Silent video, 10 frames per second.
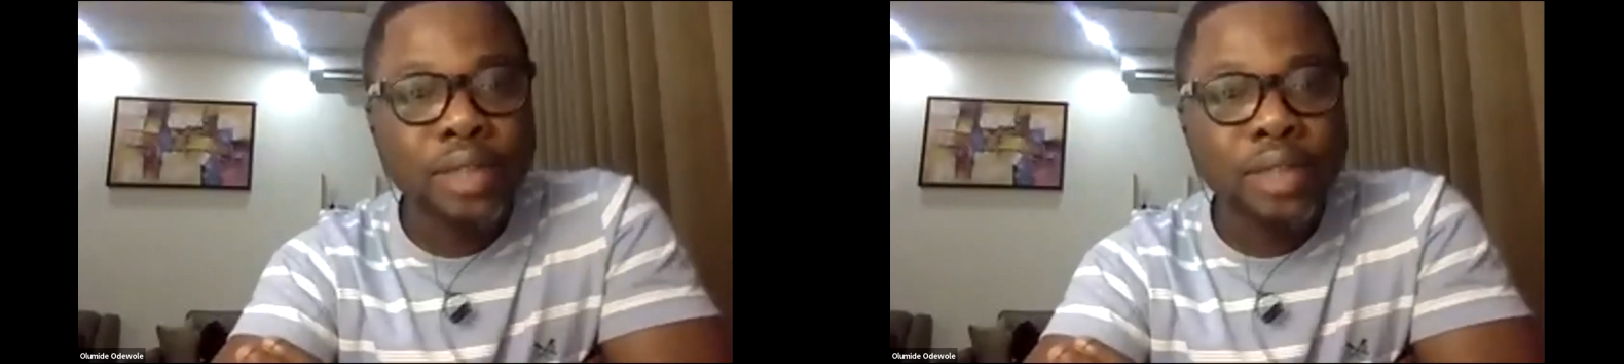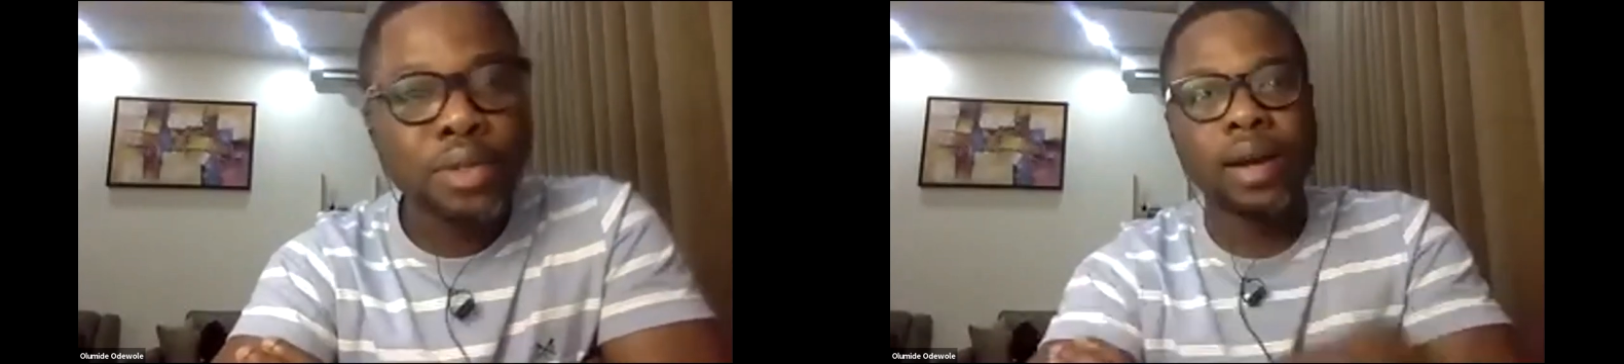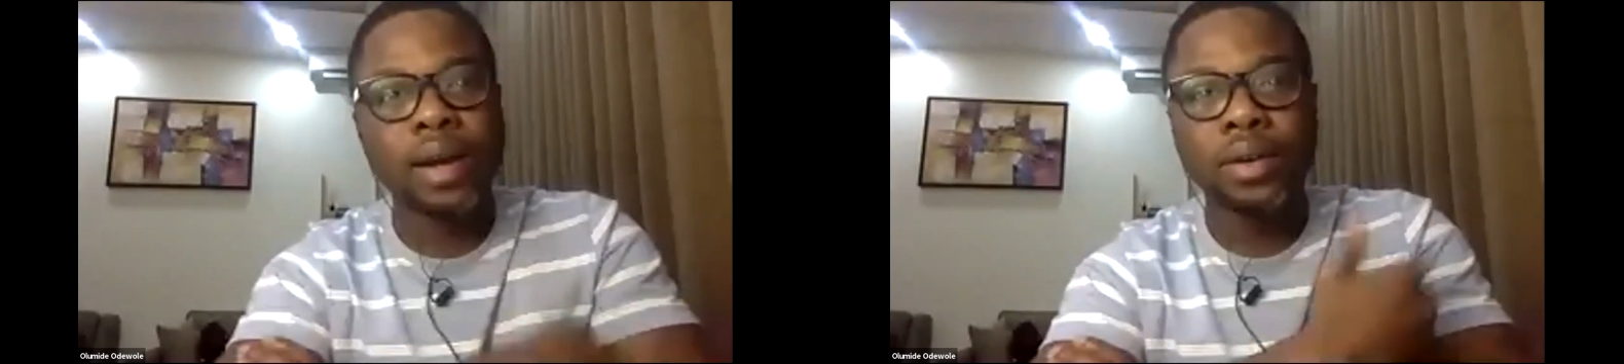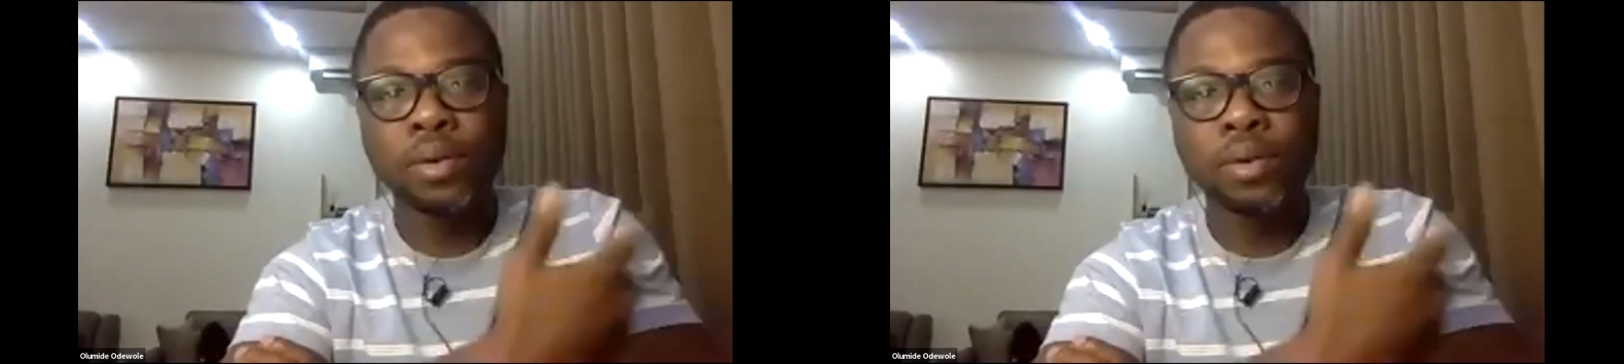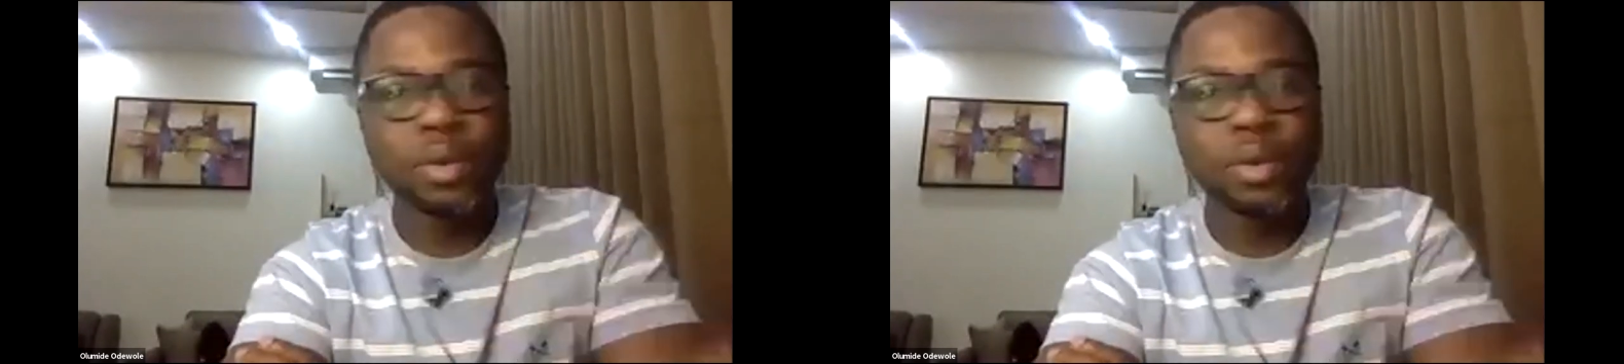And so,
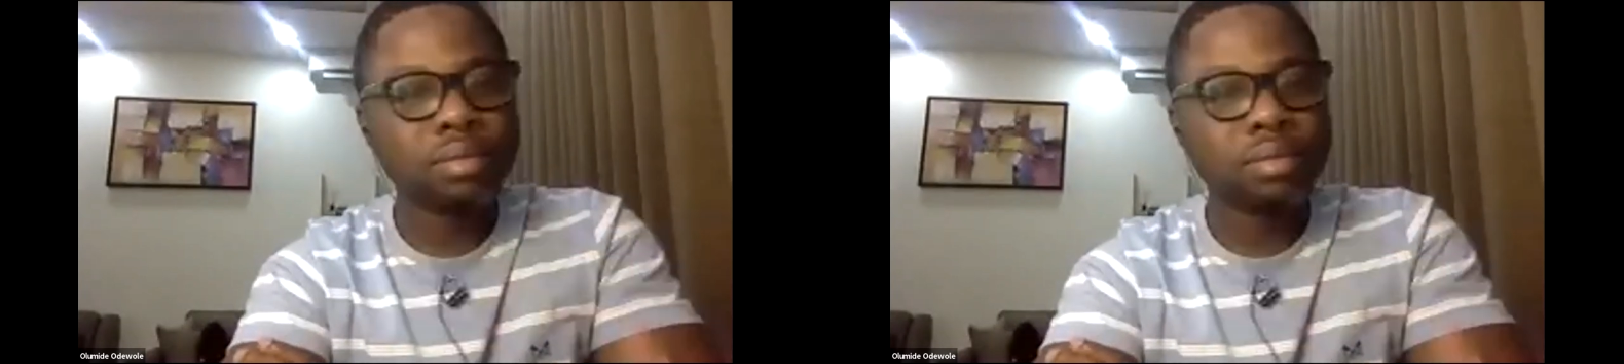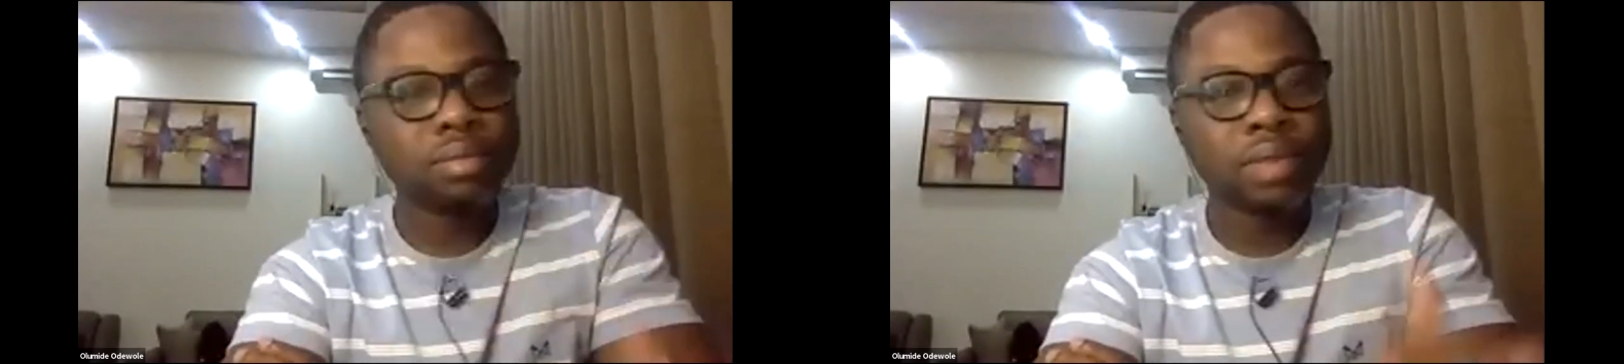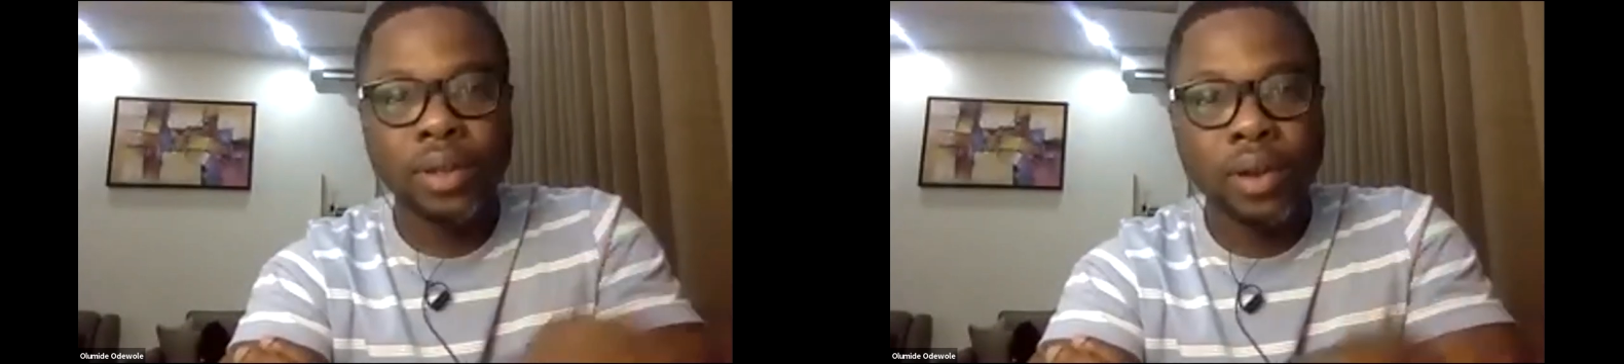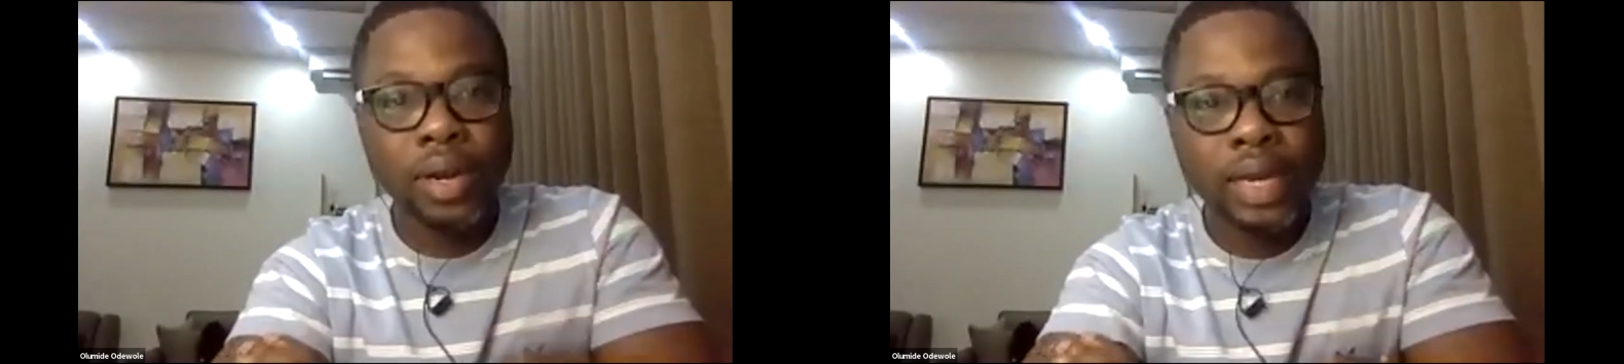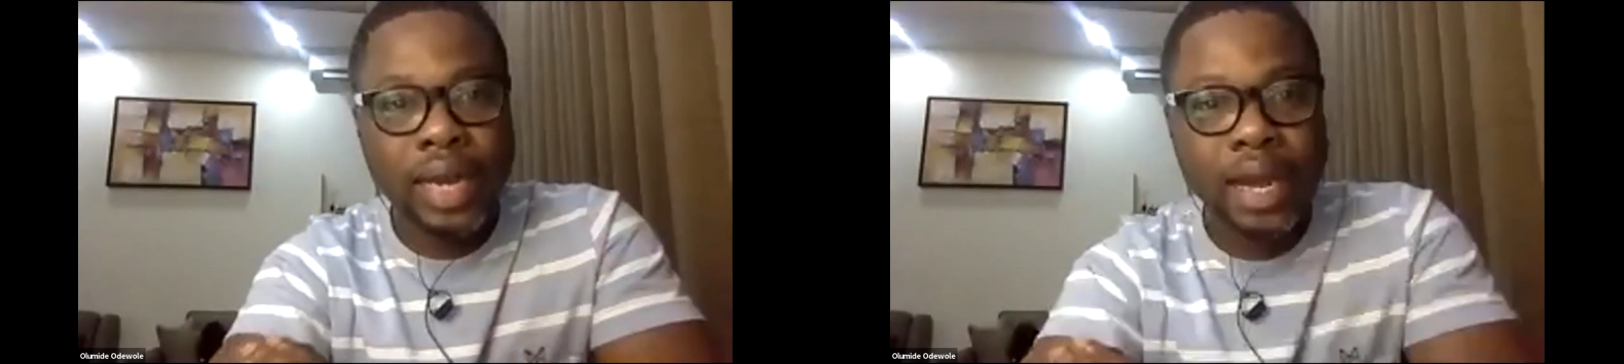
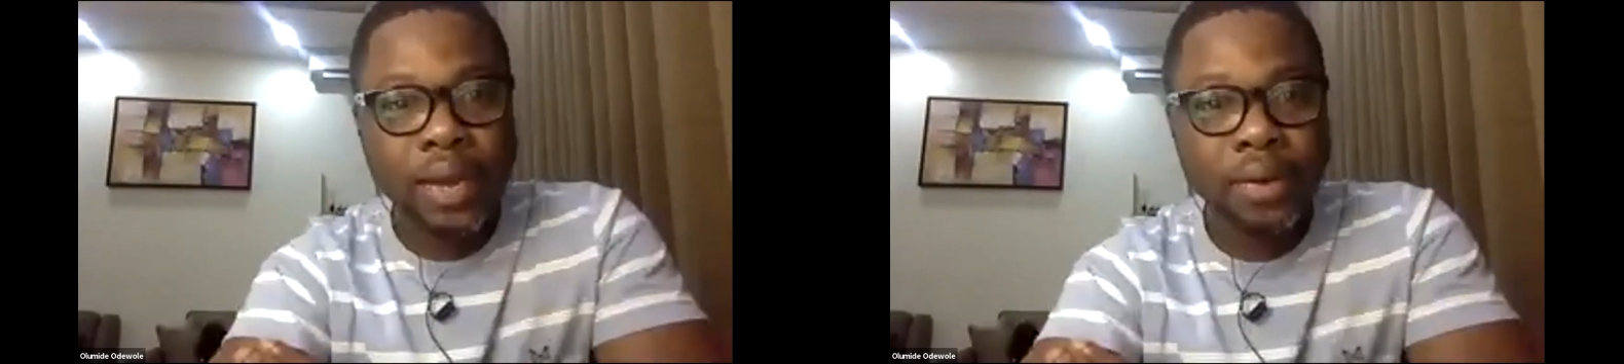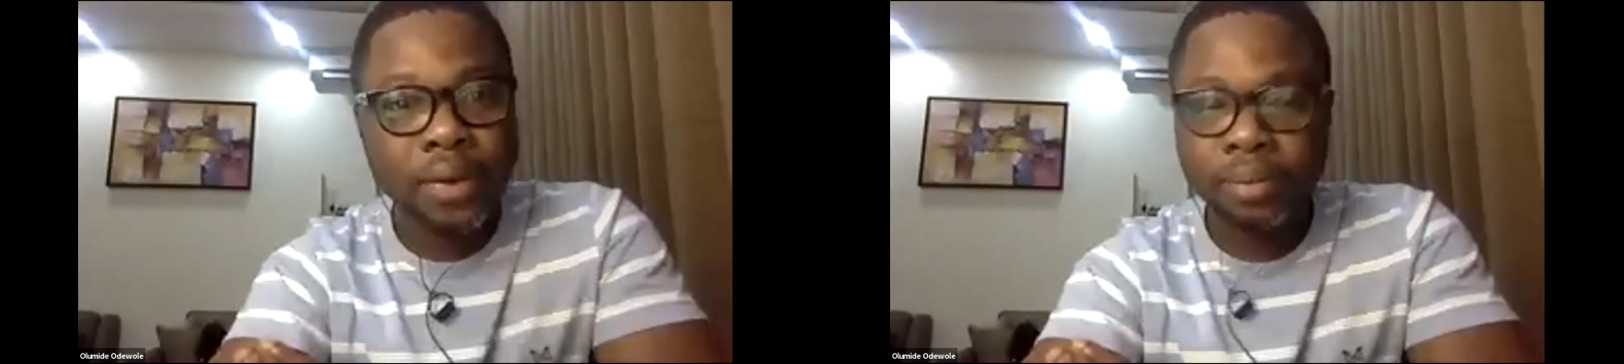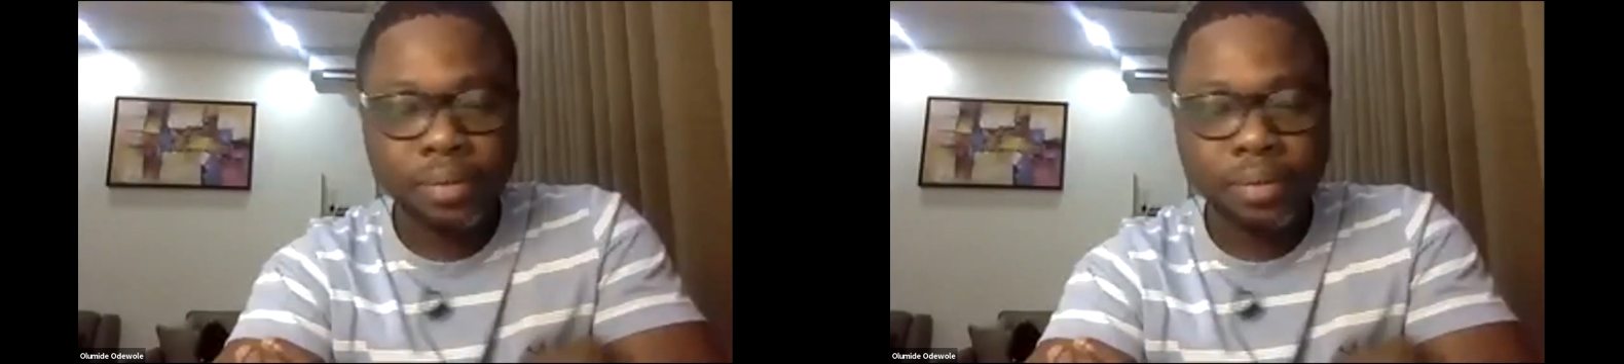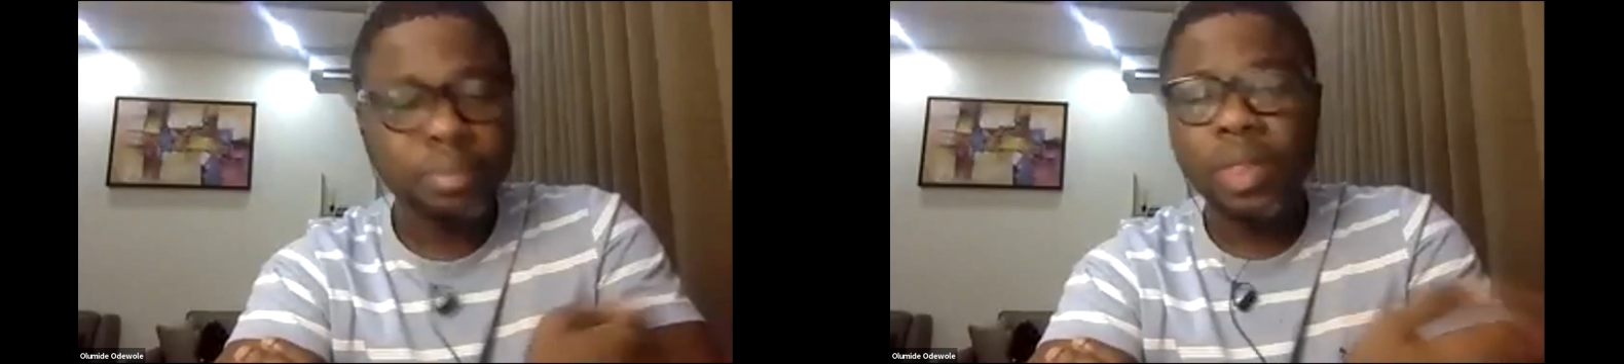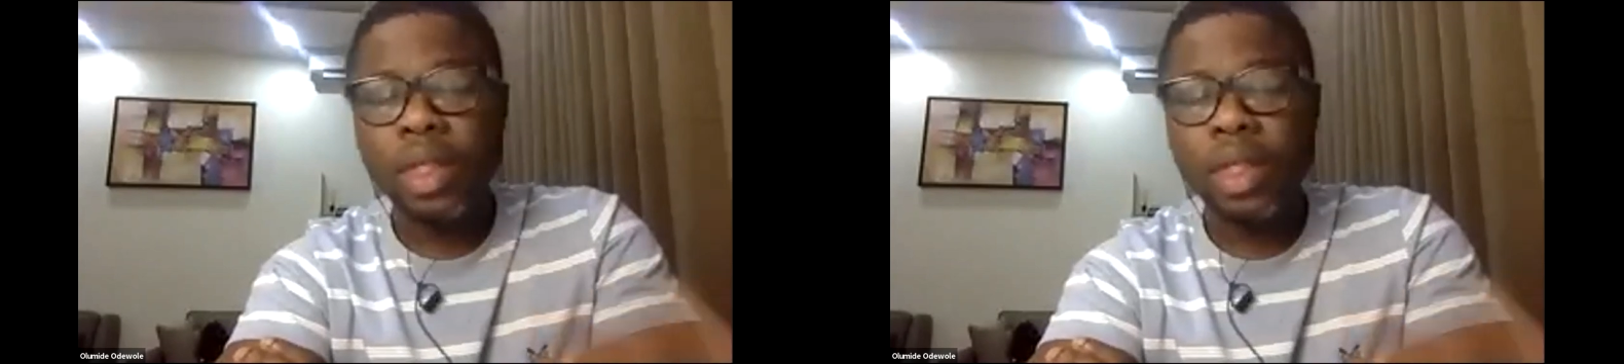there was a lockdown